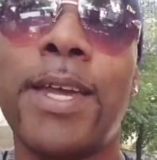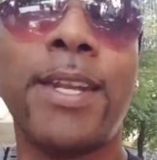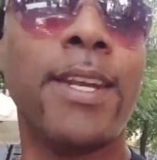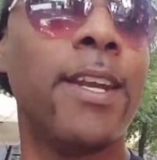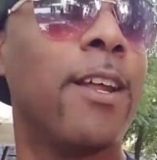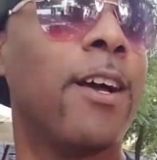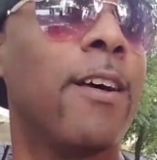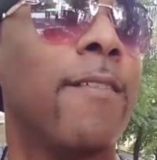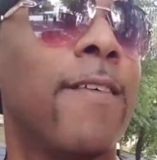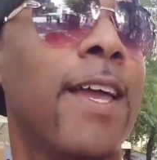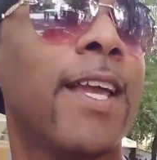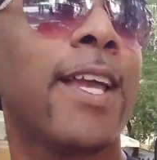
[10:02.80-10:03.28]
men
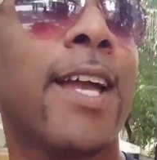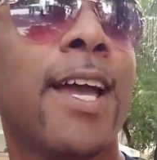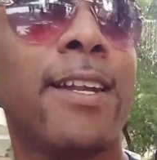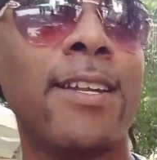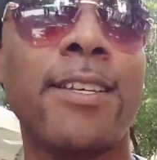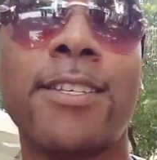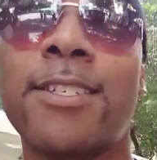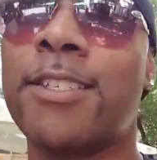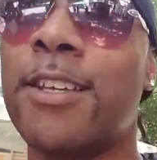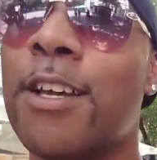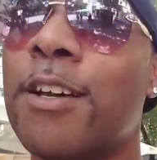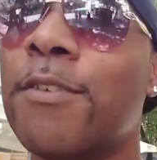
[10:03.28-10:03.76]
and all that
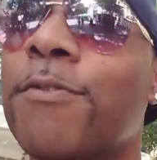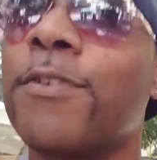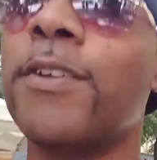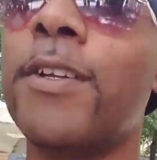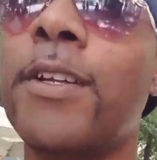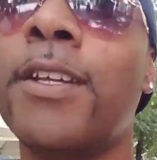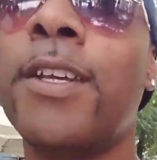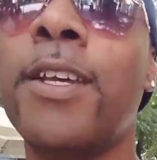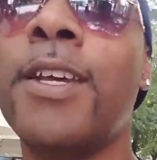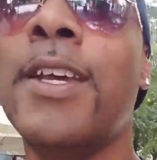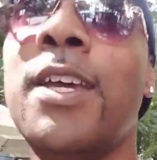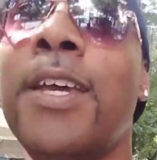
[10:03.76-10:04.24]
kind of stuff,
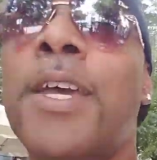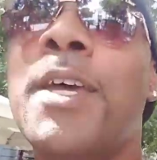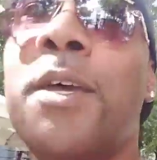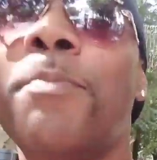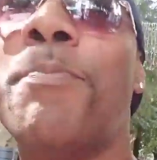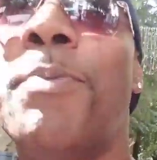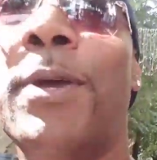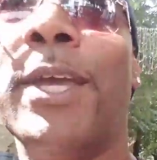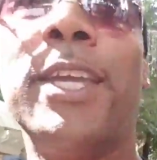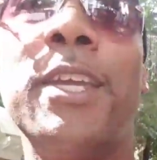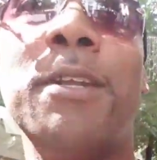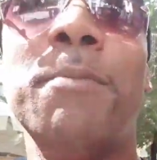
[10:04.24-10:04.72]
and
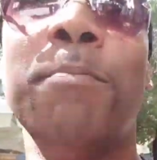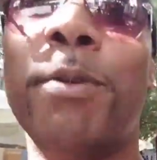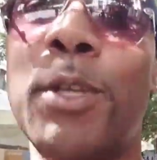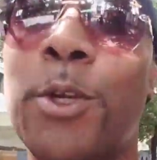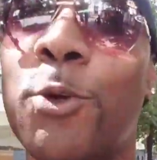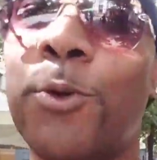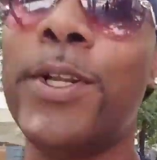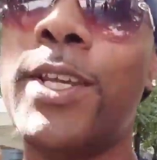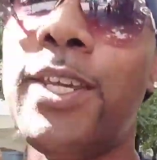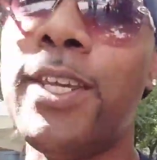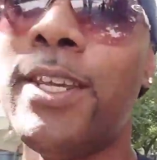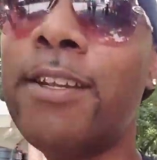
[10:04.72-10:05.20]
picking
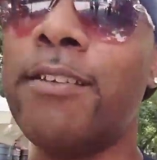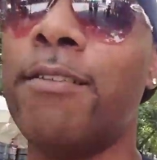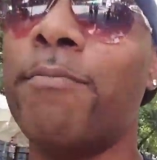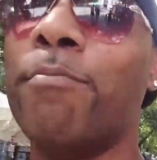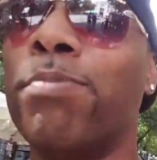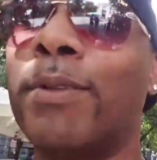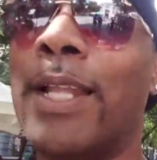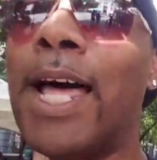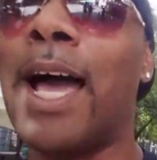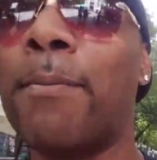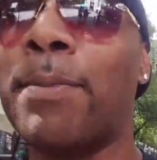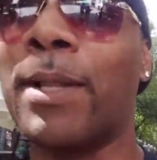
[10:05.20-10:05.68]
beauty
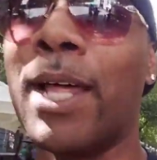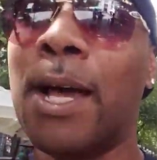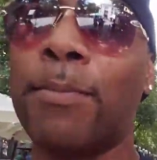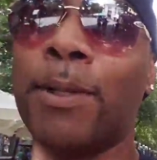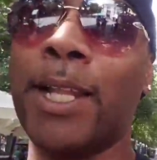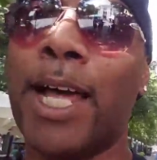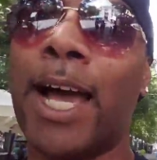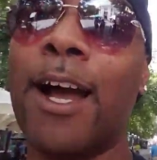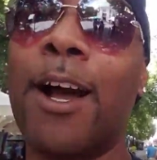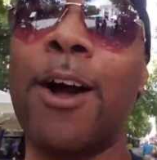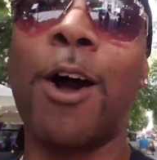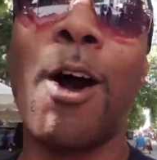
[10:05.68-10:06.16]
and blah, blah,
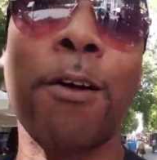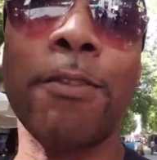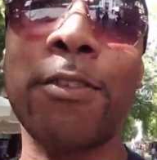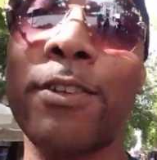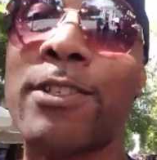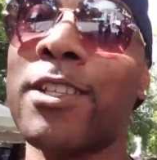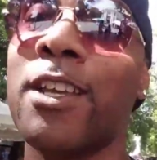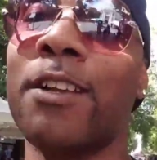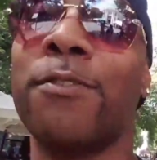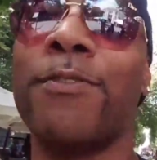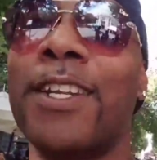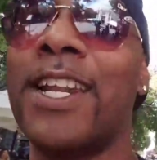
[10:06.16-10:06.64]
blah. All
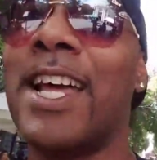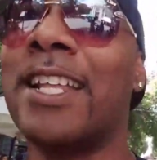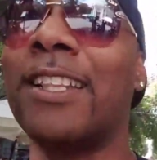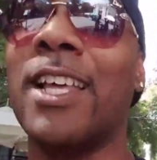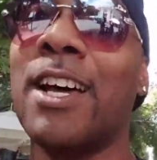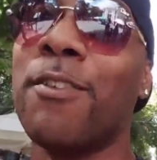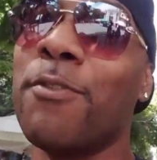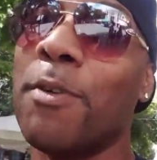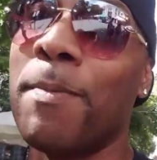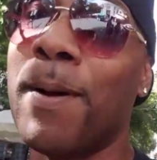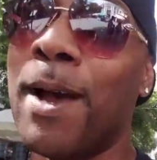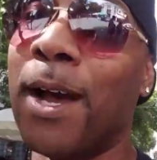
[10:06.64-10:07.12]
the stuff that I
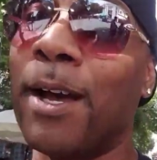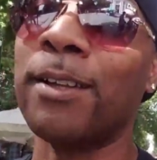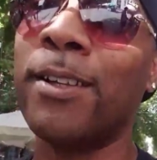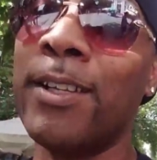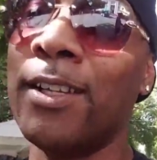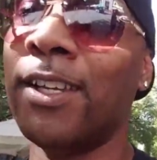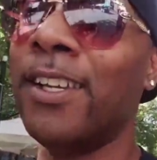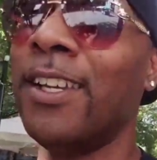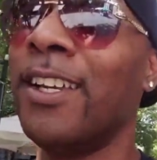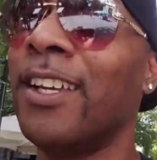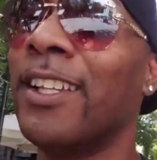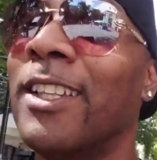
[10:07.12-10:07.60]
loved
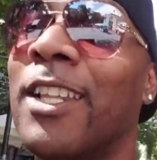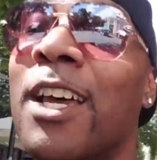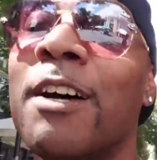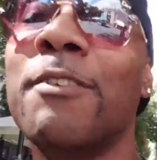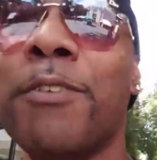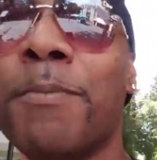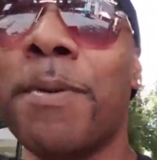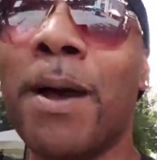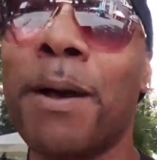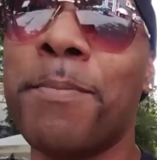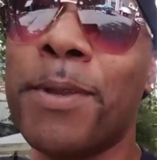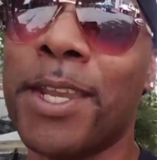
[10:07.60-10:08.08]

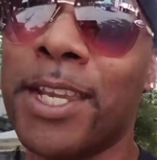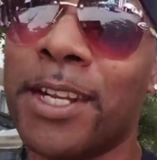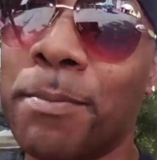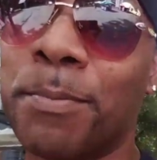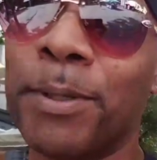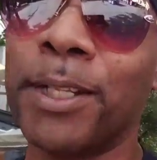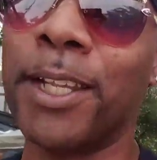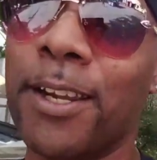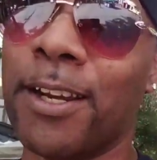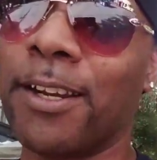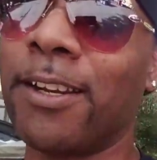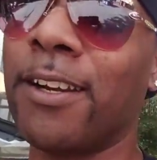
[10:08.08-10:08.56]
about being
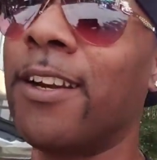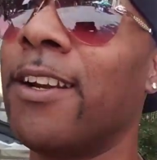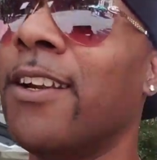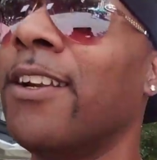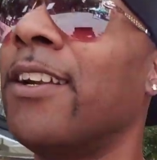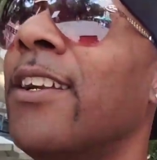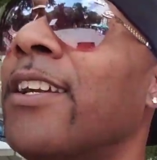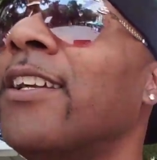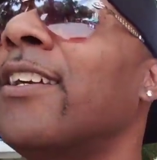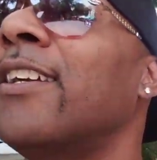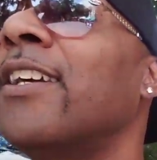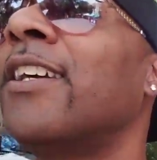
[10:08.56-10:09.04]
a player.
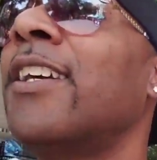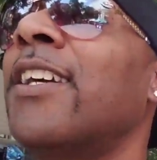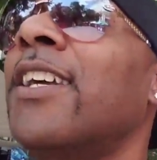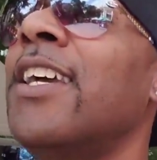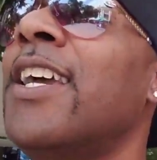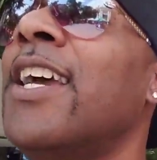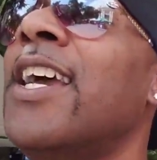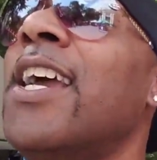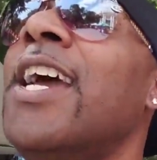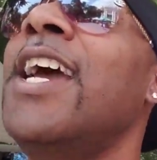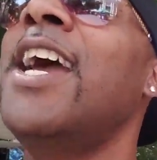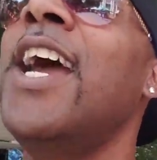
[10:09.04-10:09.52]

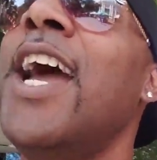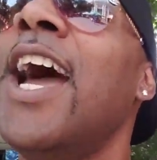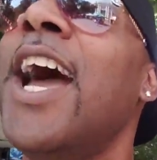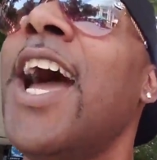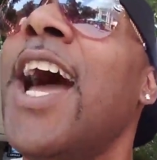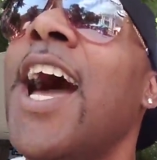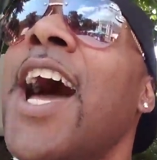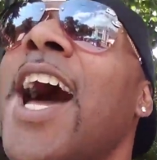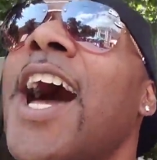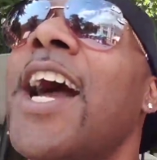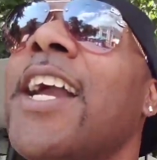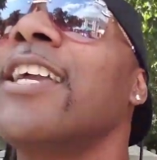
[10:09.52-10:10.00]

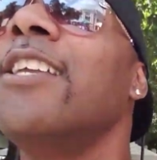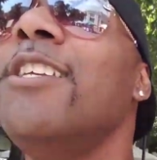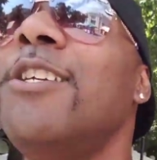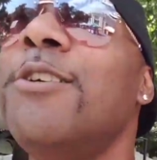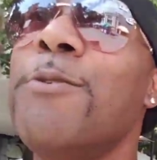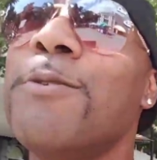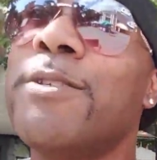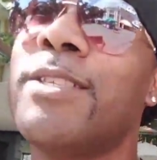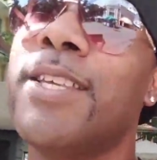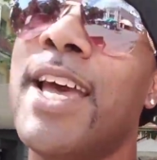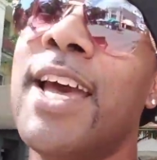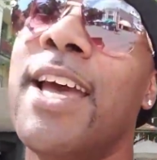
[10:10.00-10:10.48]
I can
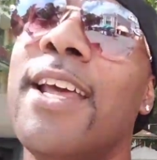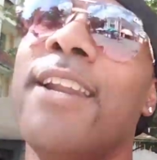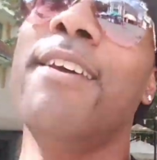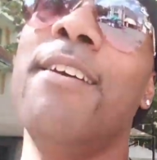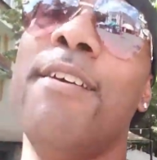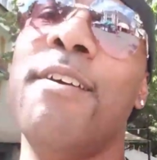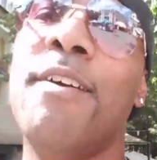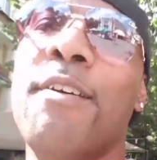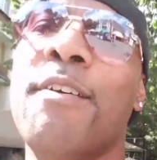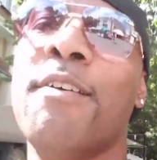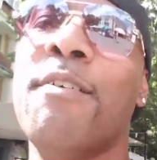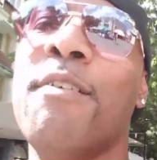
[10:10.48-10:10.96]
use that,
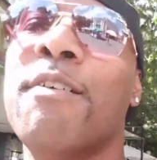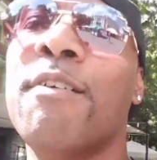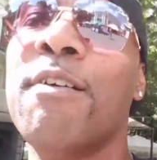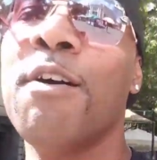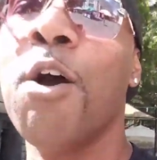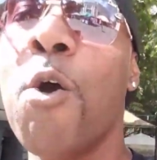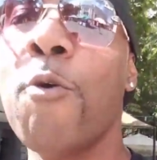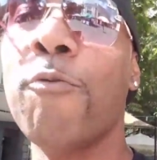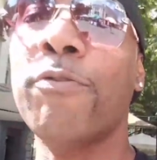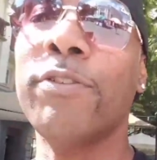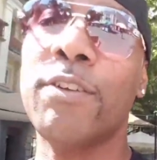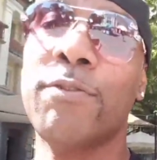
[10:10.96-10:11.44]

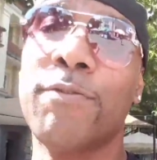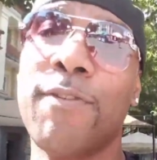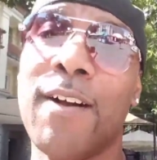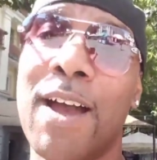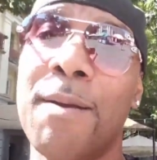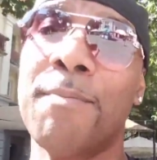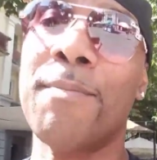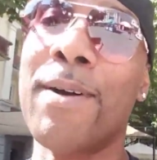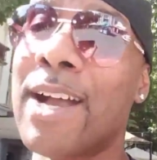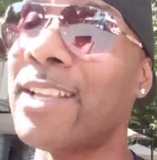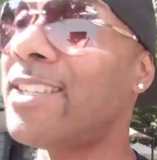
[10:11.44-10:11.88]
hopefully find